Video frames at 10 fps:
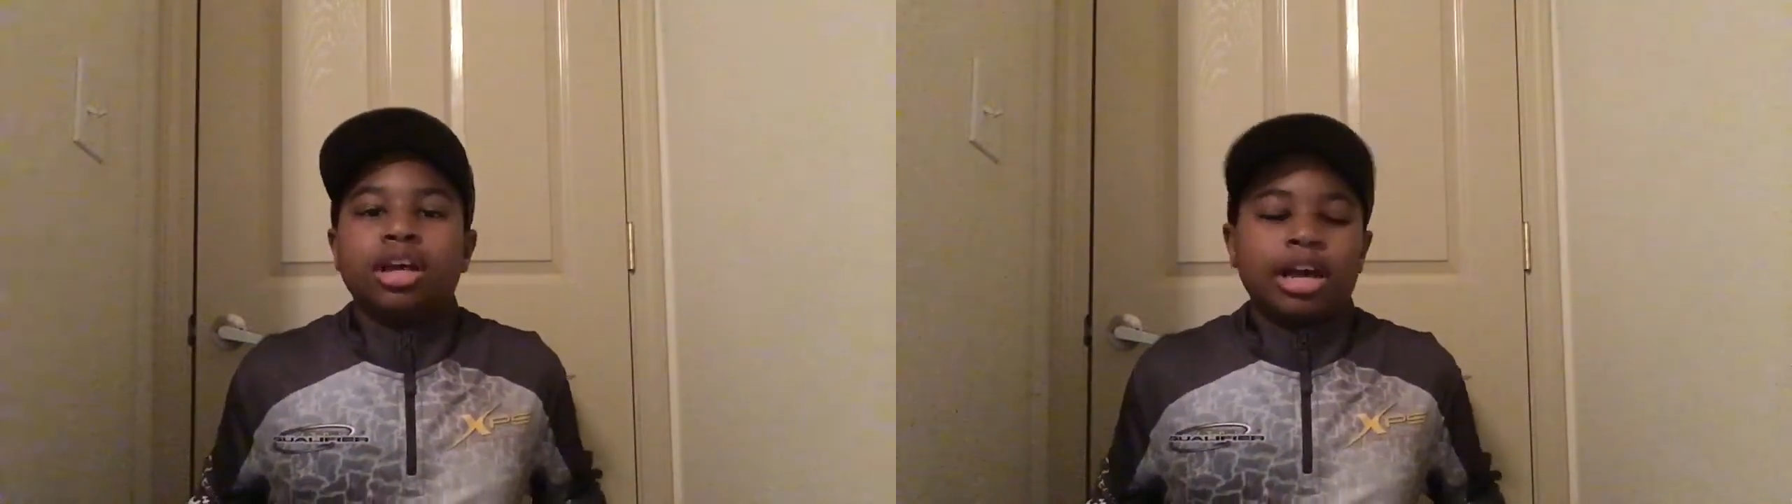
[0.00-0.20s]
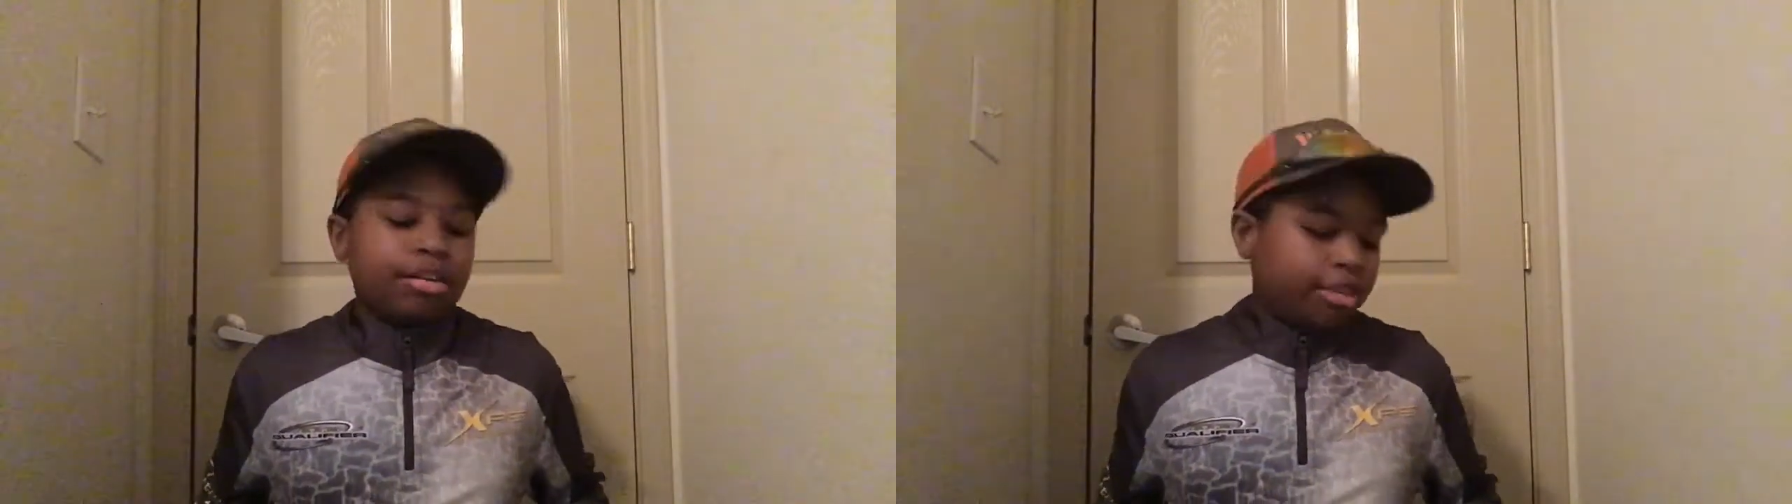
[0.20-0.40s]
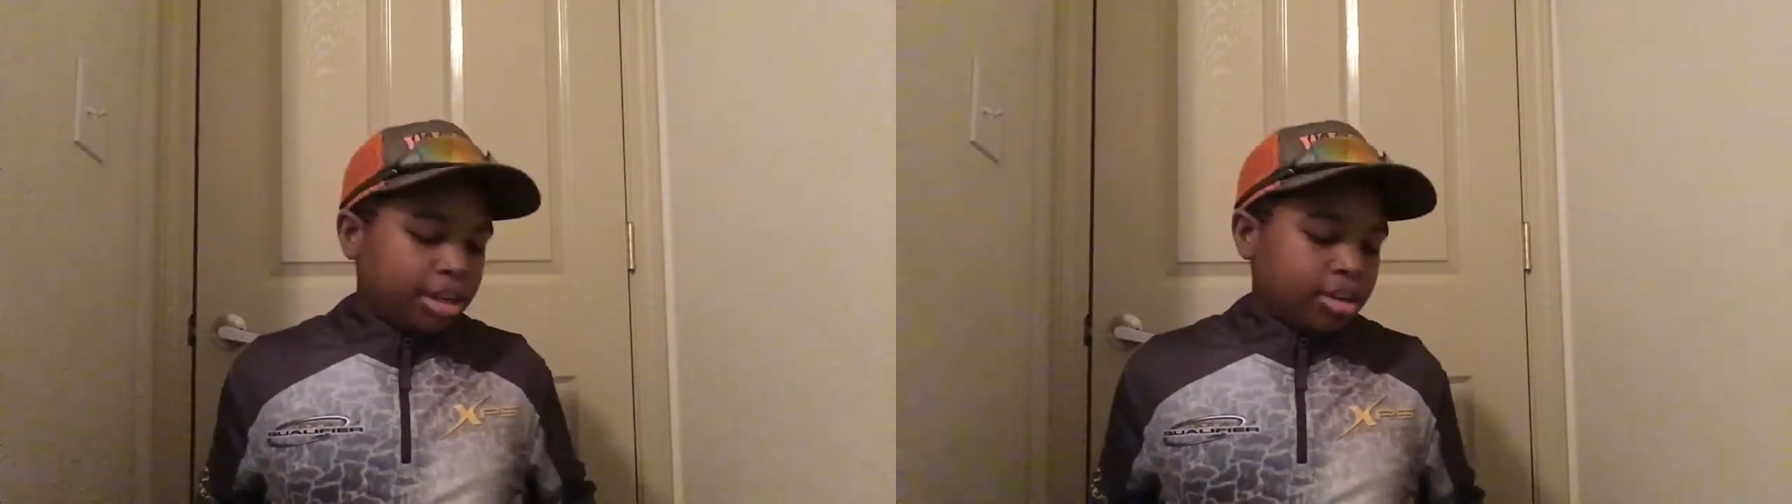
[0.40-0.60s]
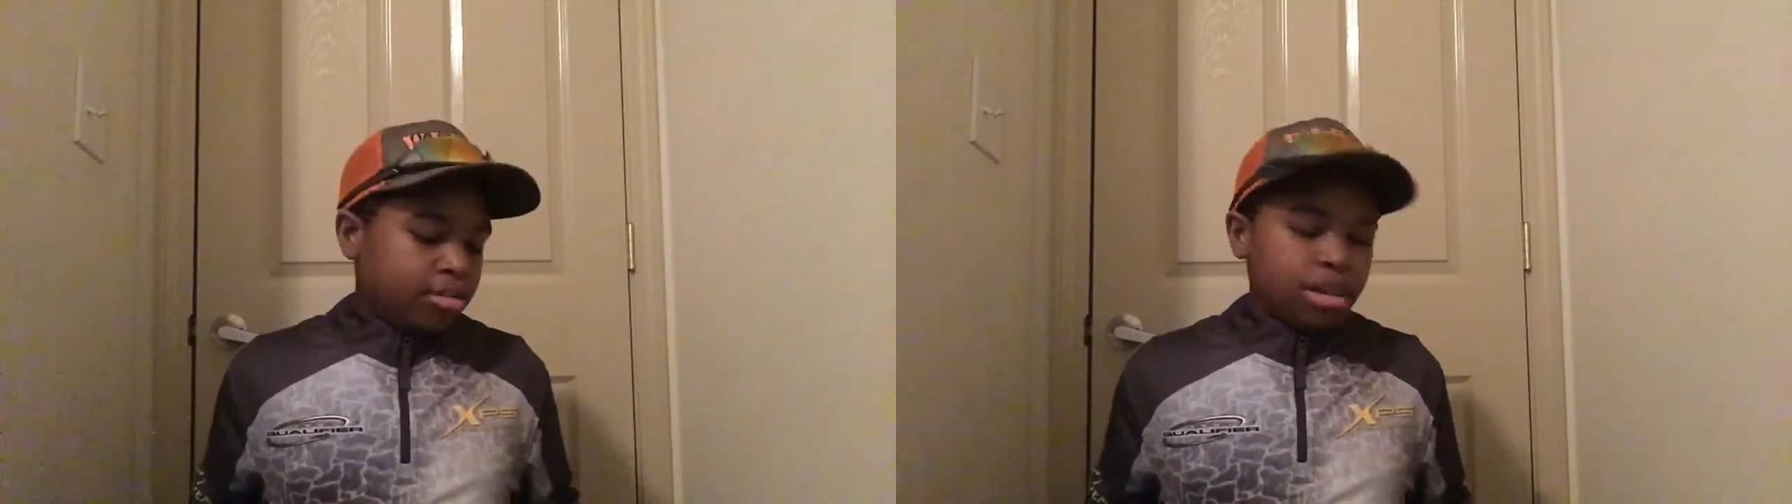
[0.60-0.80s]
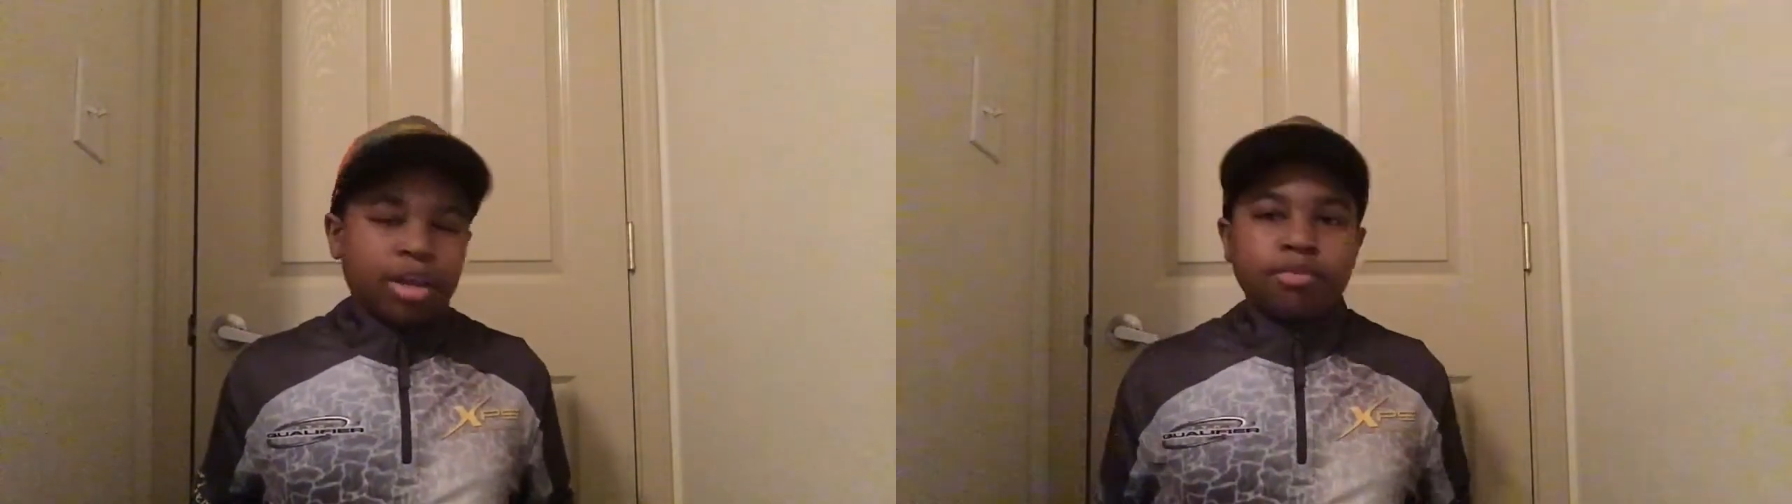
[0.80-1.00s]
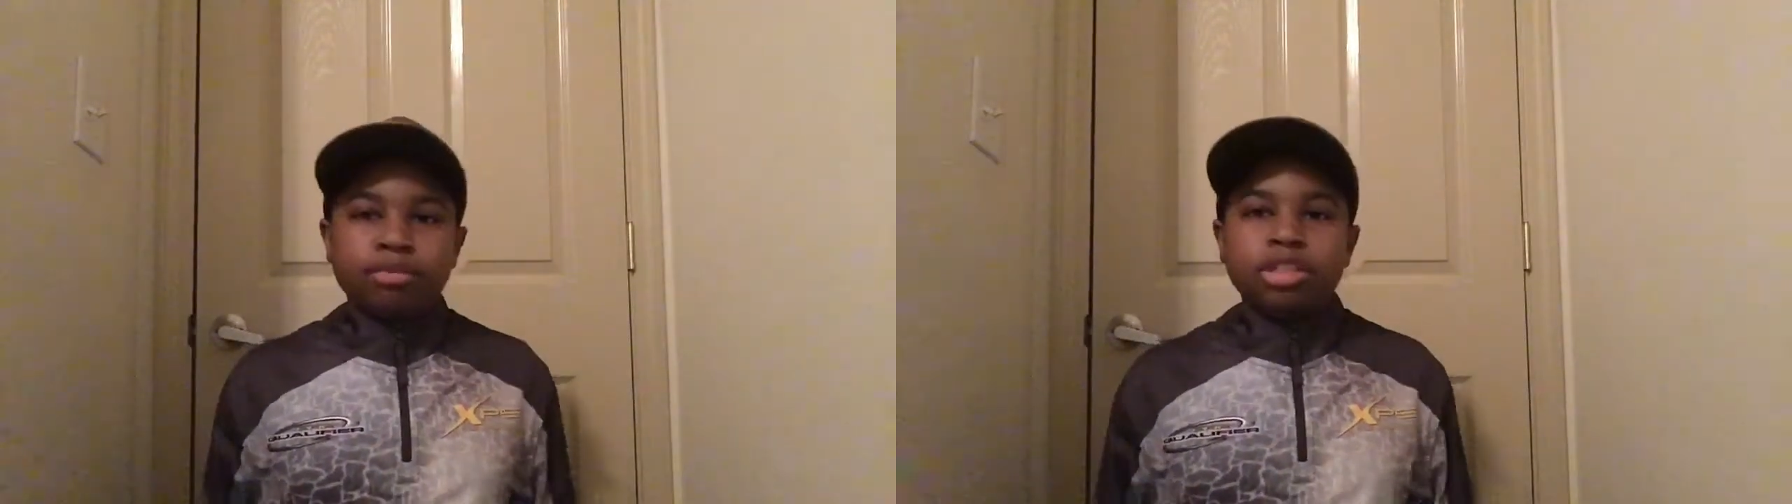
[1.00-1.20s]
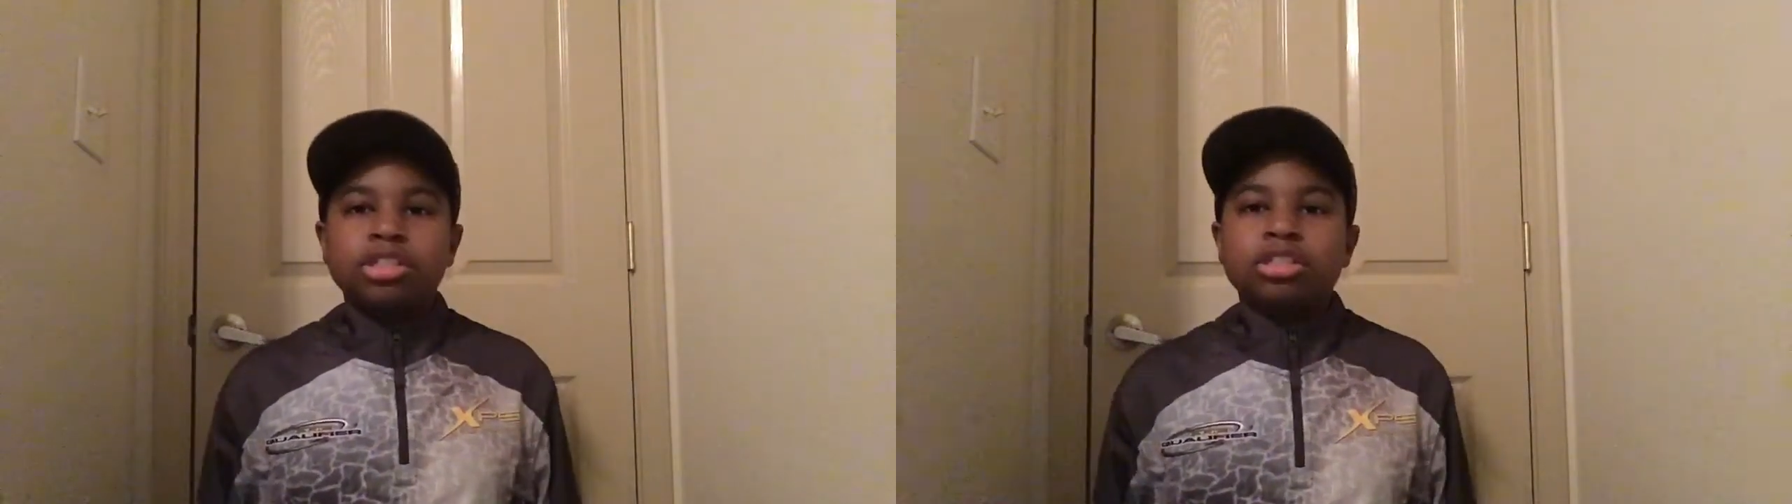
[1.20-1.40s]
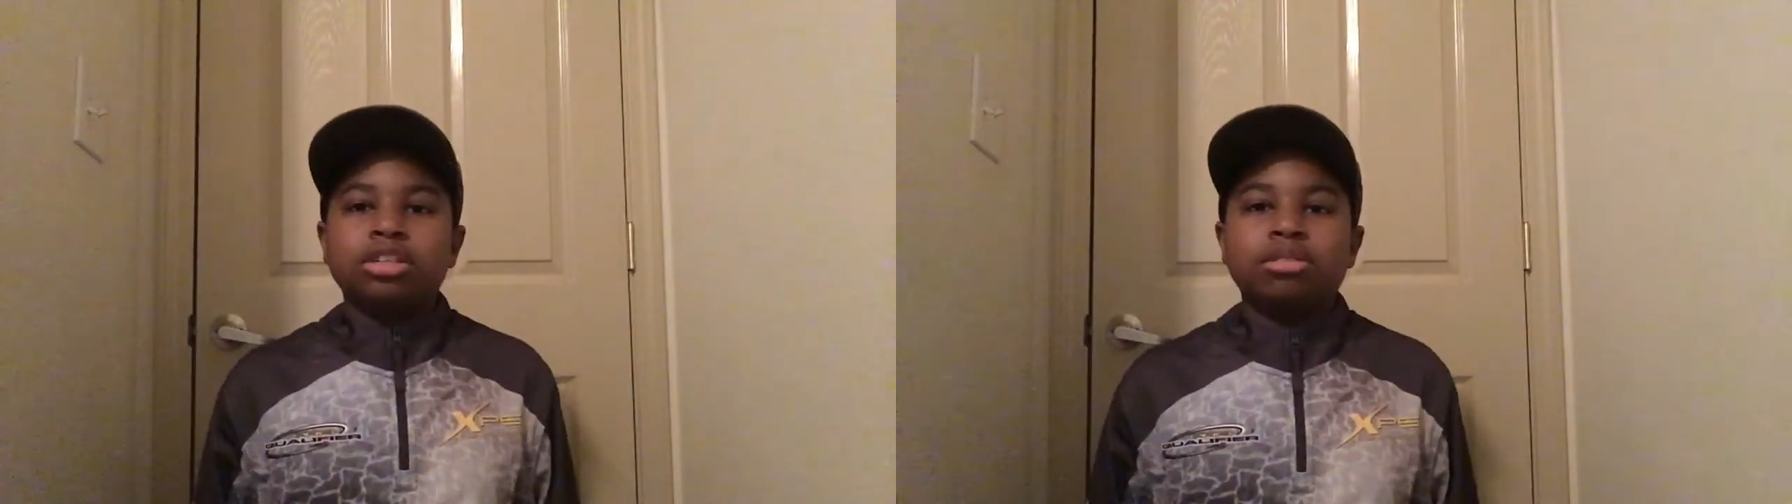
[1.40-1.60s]
I really don't have
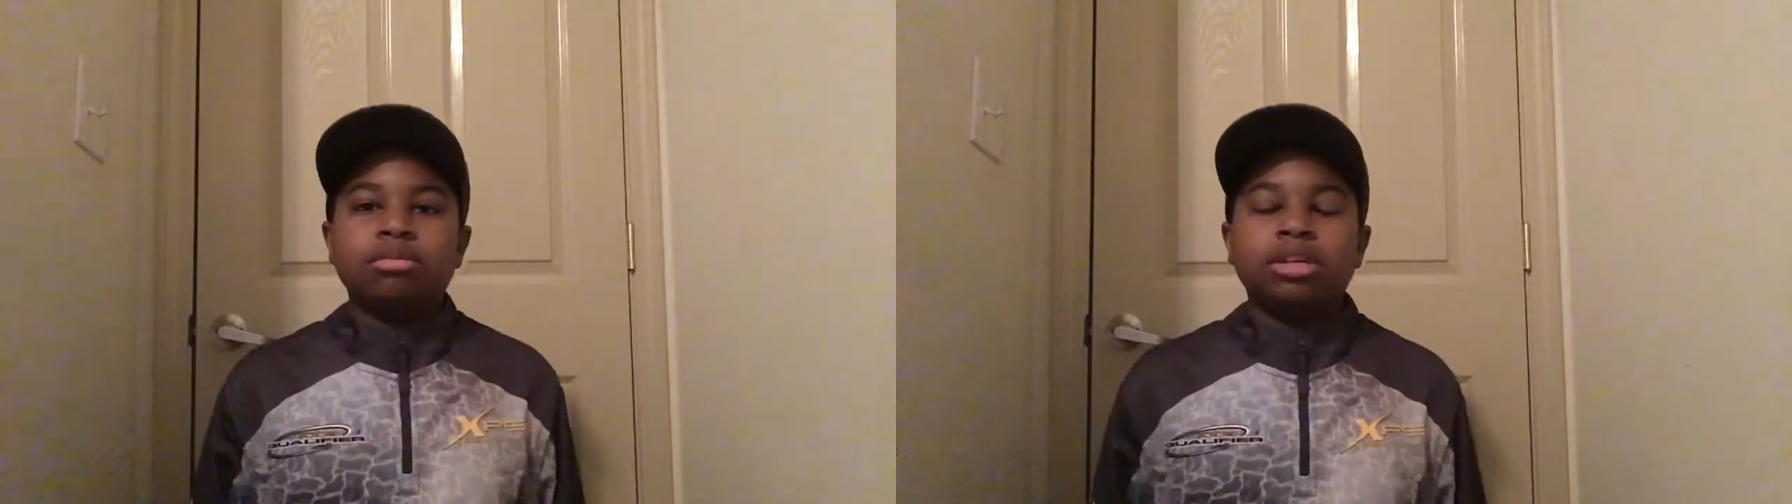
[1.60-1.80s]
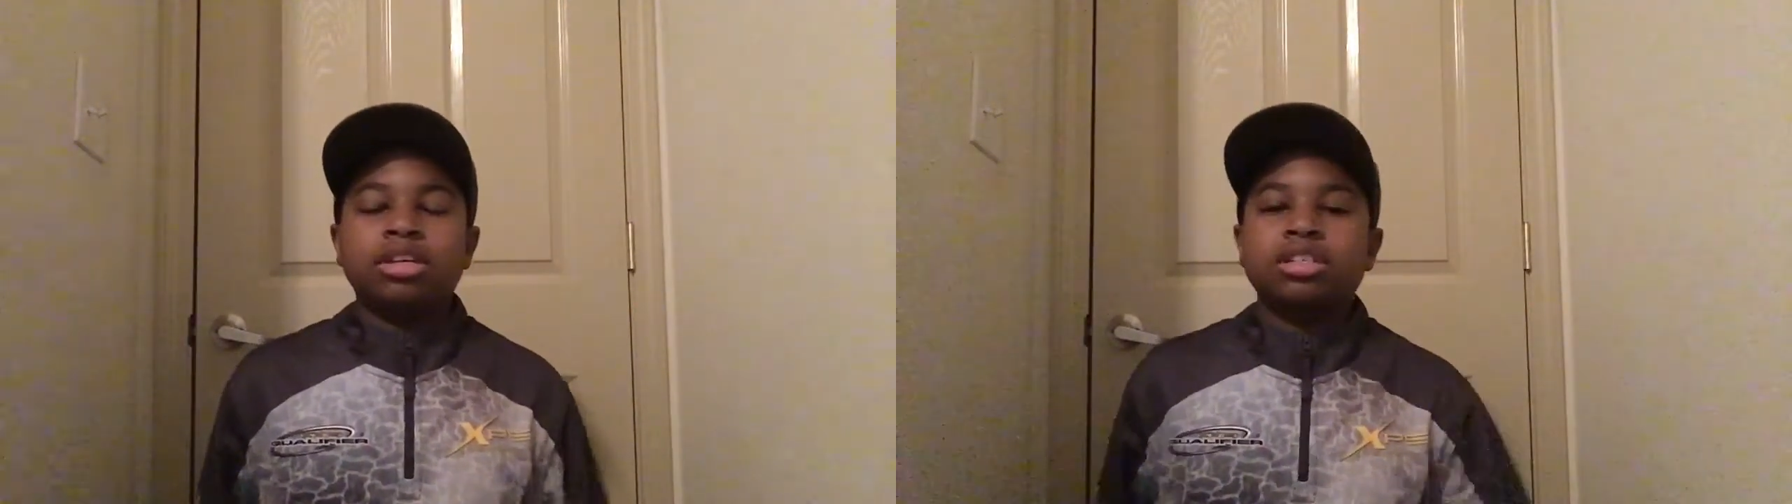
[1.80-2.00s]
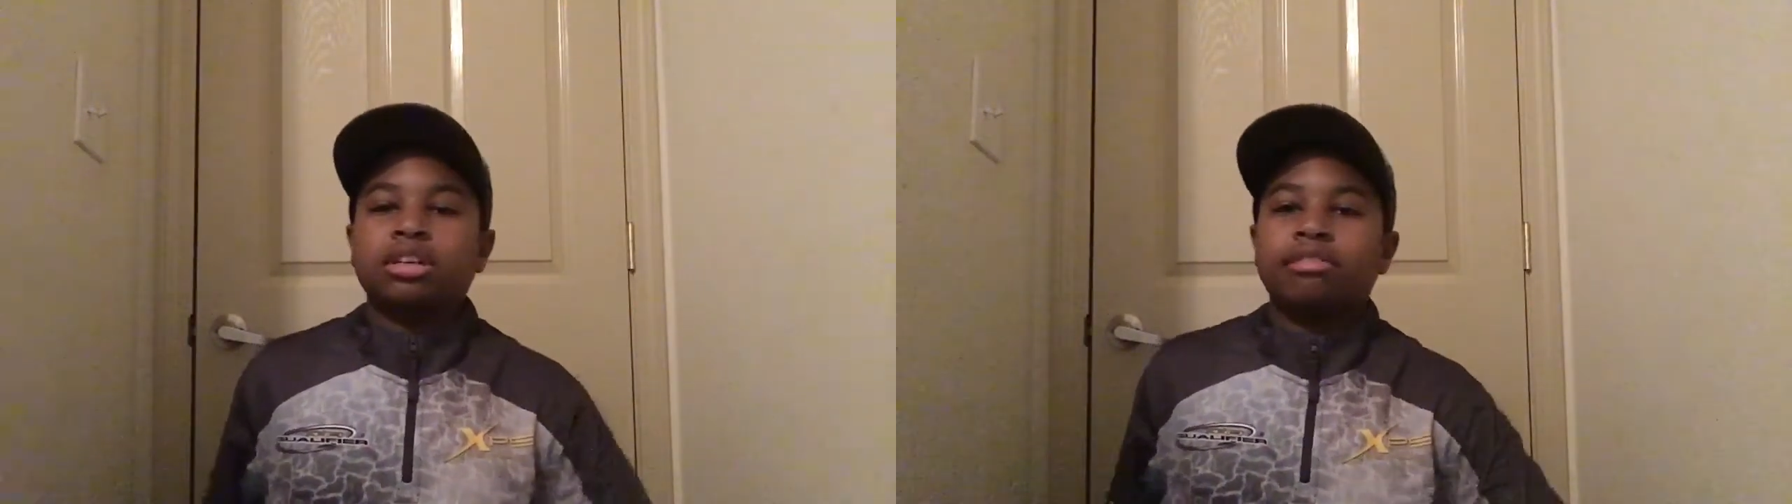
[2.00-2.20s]
much in here because I